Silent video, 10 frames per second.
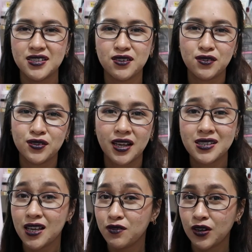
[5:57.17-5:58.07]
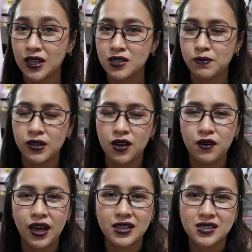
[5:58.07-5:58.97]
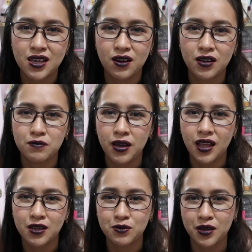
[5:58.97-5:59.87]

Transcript: So that's it for this video, and see you on my next